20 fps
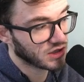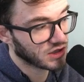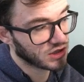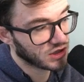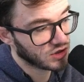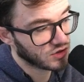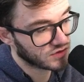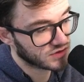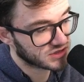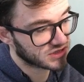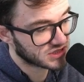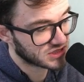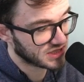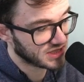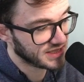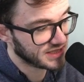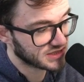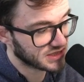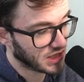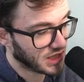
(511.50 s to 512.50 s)
You got the
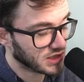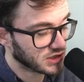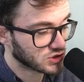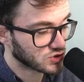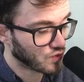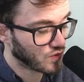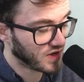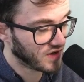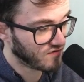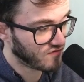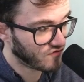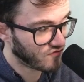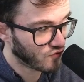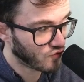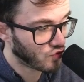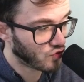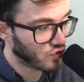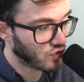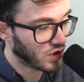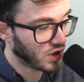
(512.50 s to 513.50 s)
Sneasler at
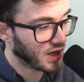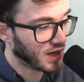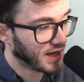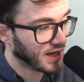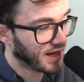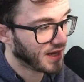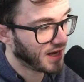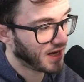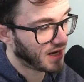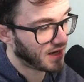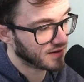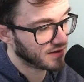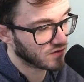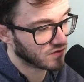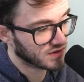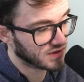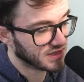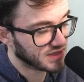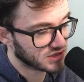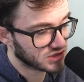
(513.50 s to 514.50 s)
$24, and you got
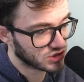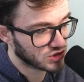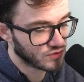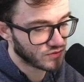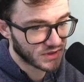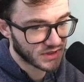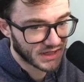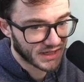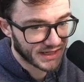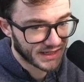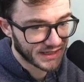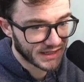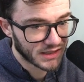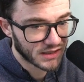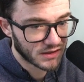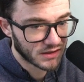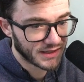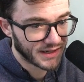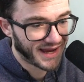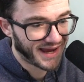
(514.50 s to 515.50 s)
the Hisuian
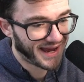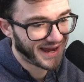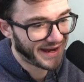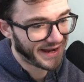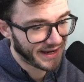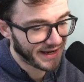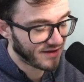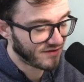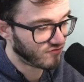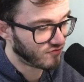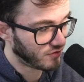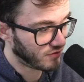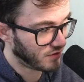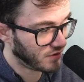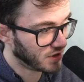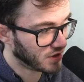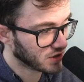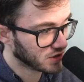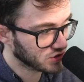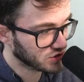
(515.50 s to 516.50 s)
Lilligant at $11.
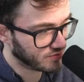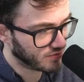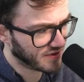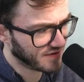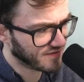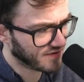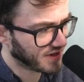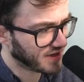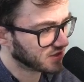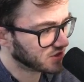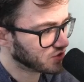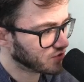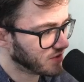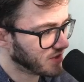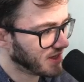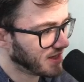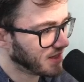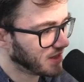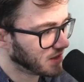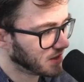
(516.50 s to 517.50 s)
So I believe the Hisuian
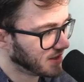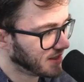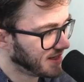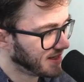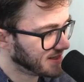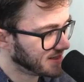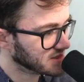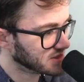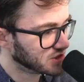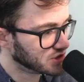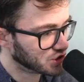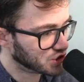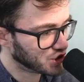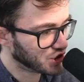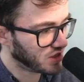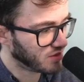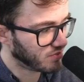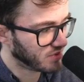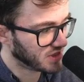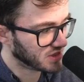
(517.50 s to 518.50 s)
Lilligant is the
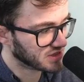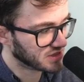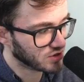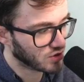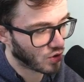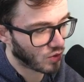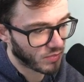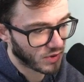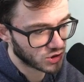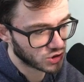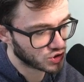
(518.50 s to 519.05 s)
cheapest, and you got a bunch